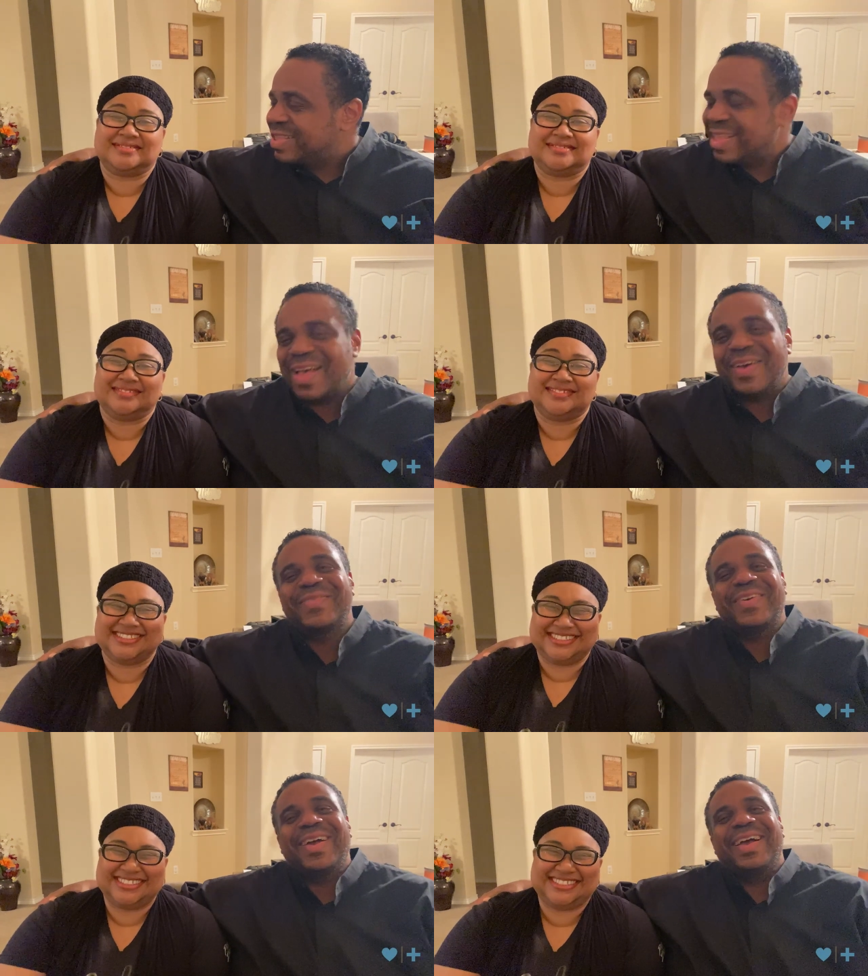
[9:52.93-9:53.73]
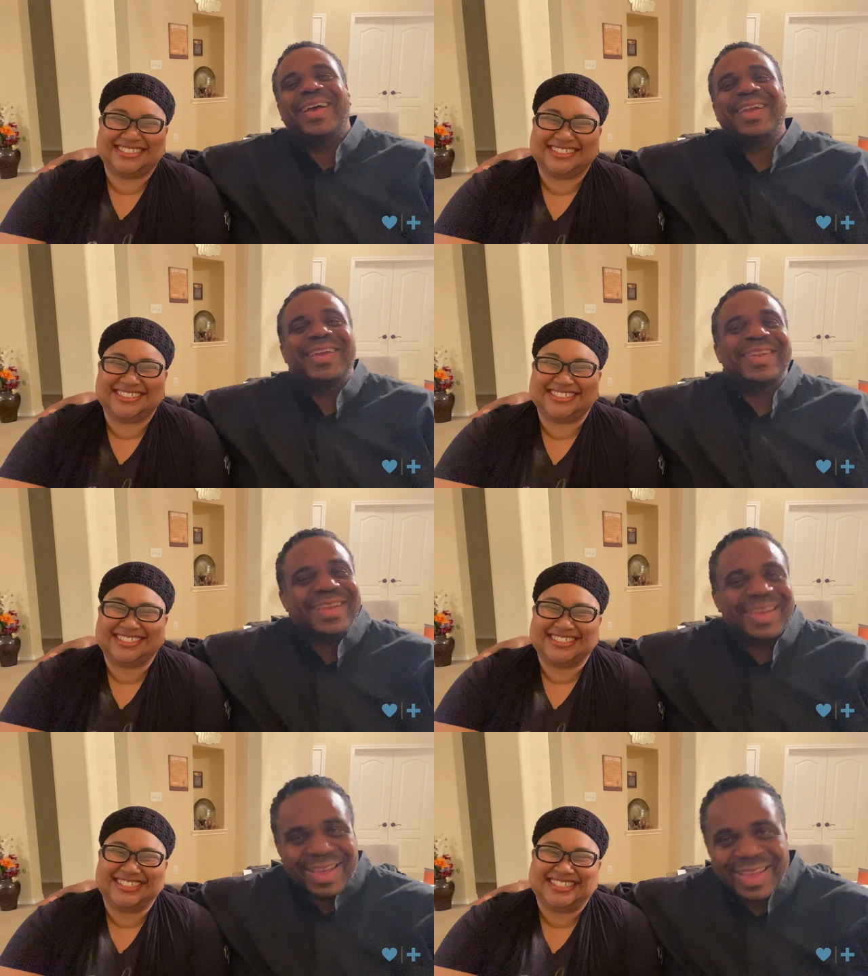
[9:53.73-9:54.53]
Speaker 1: All right.
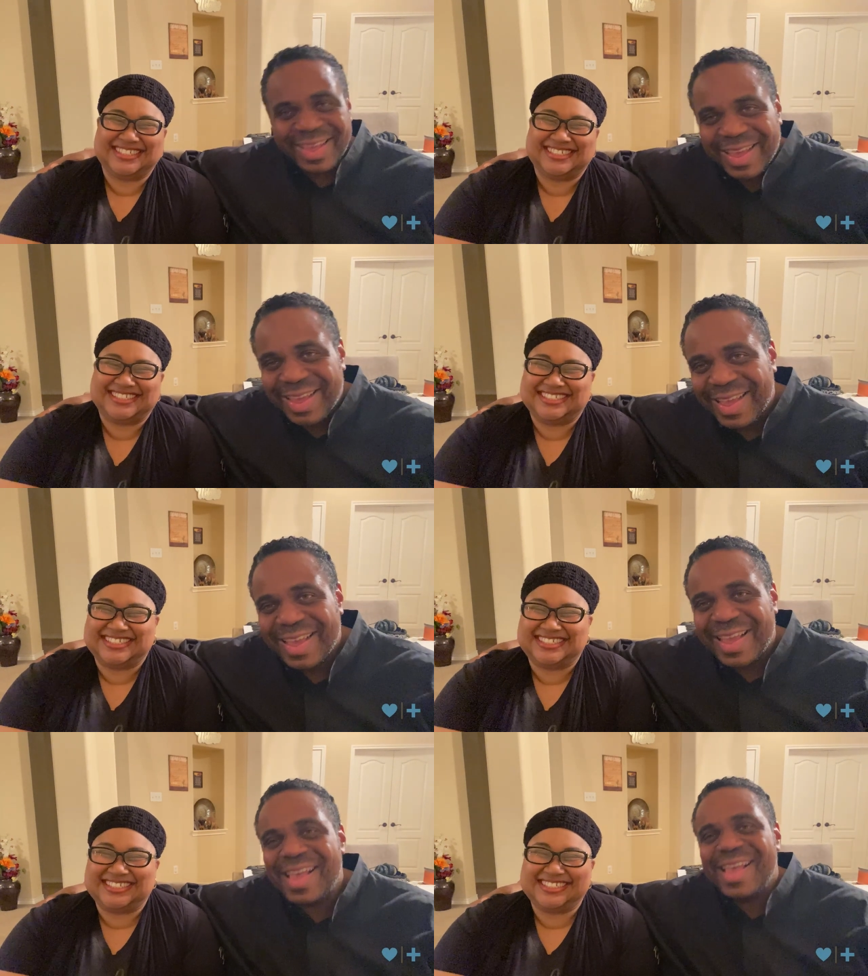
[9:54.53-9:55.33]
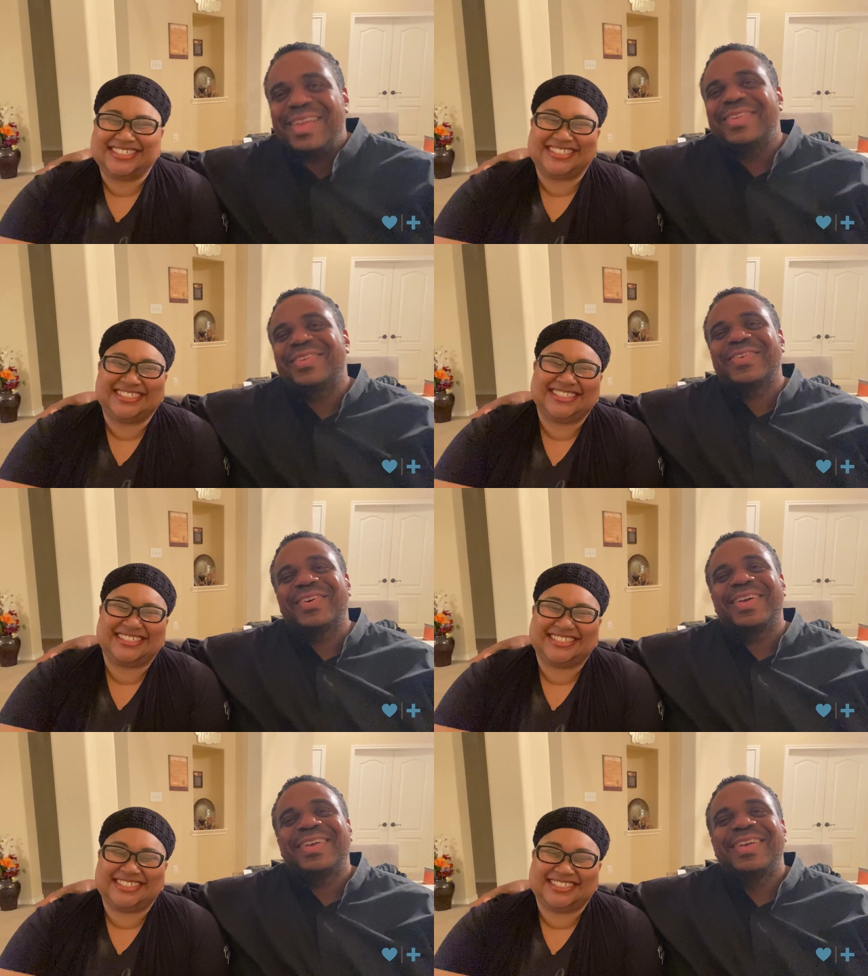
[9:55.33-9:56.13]

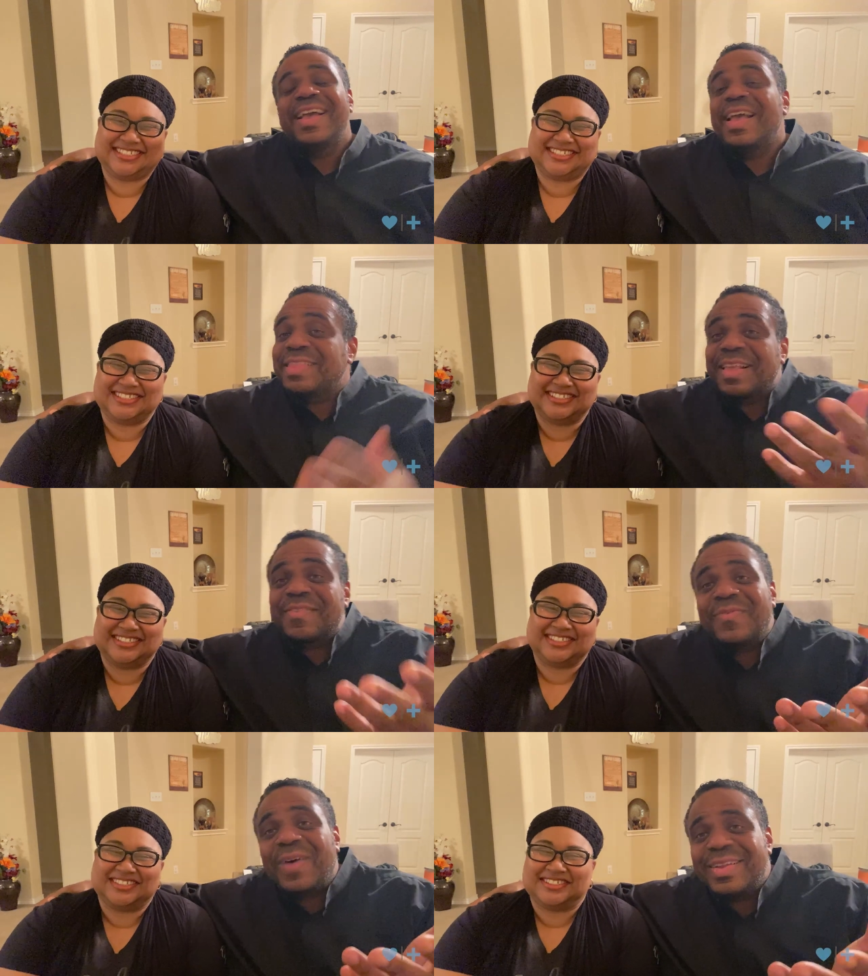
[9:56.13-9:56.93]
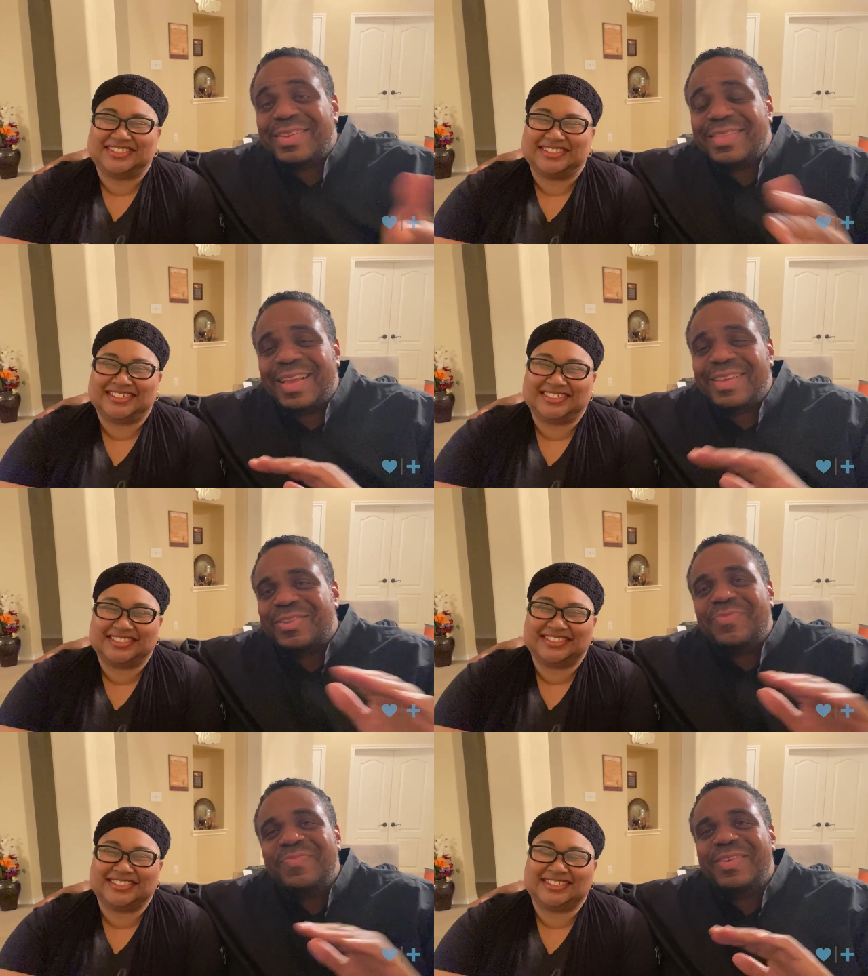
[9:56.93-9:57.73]
Enjoy. And thanks for watching. Thanks
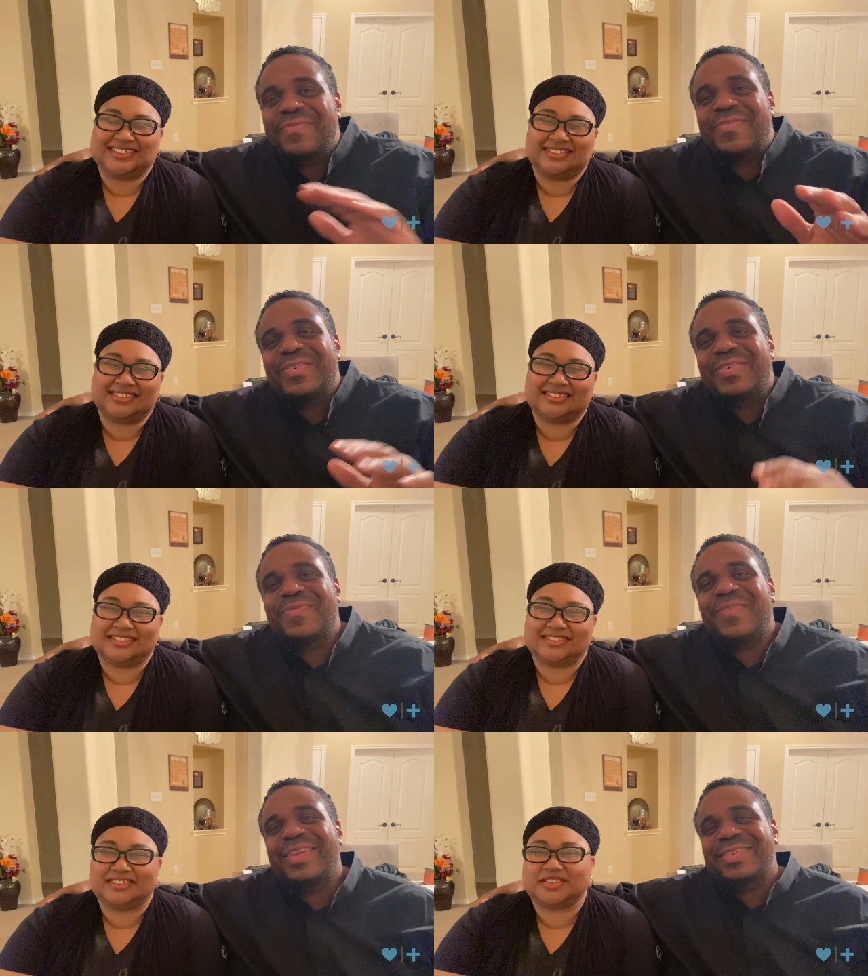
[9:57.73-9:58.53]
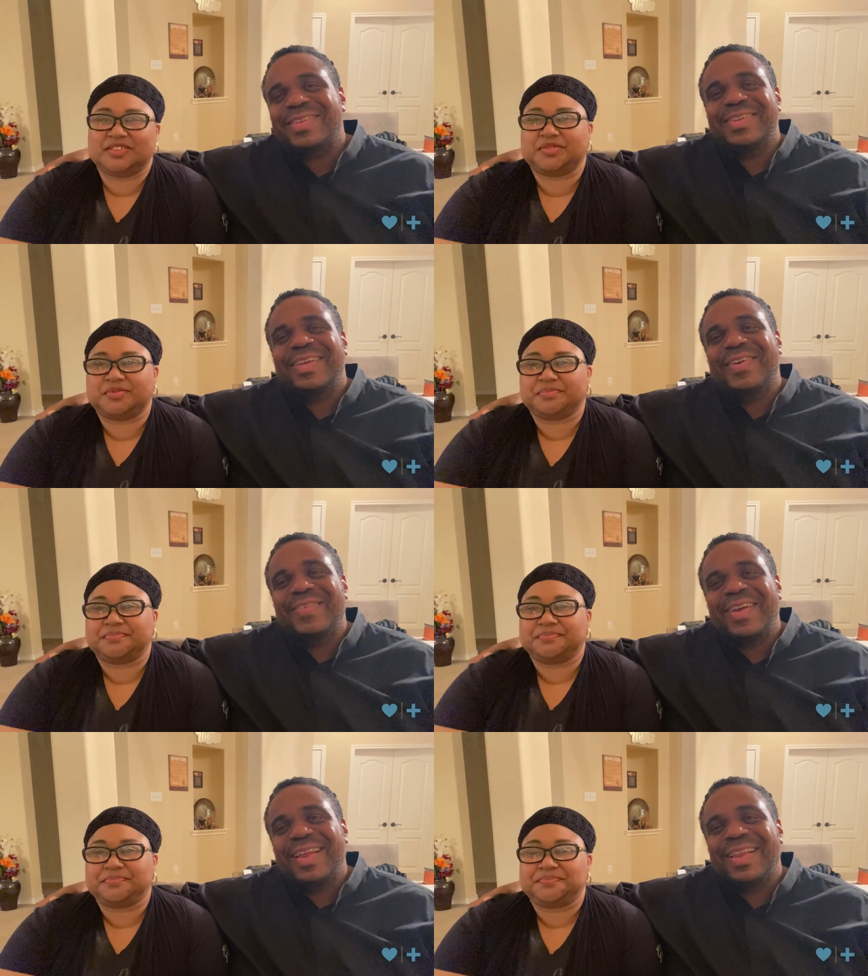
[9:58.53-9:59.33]
so much for watching. All
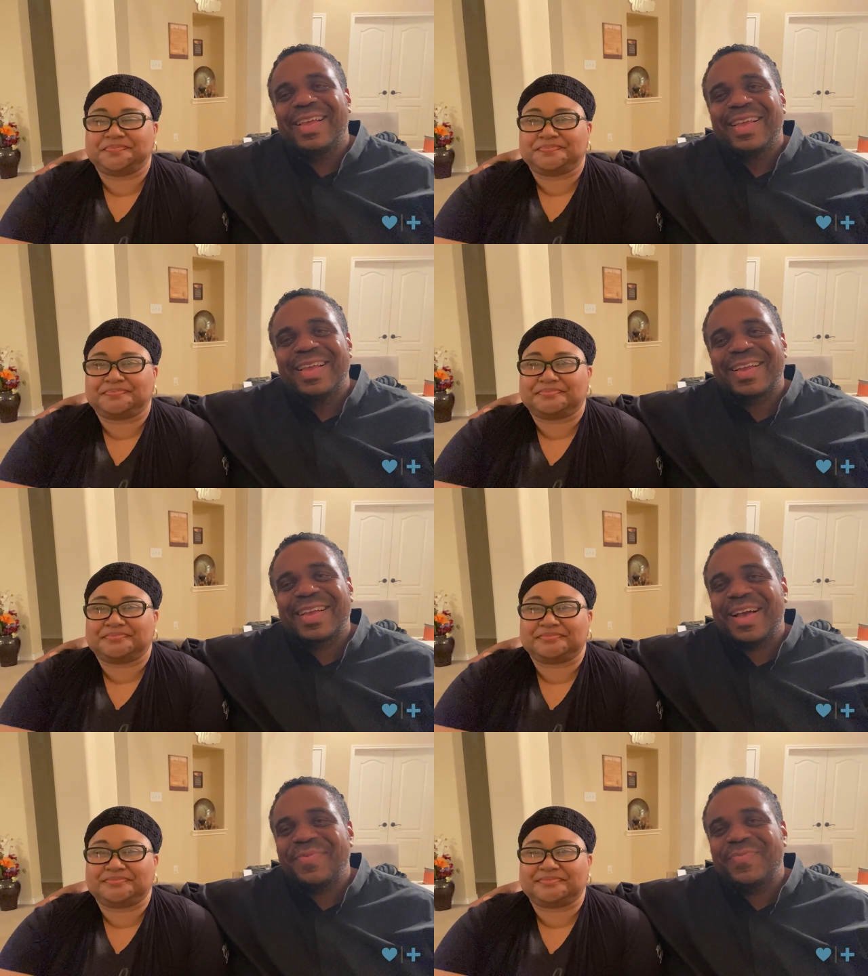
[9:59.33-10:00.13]
right. God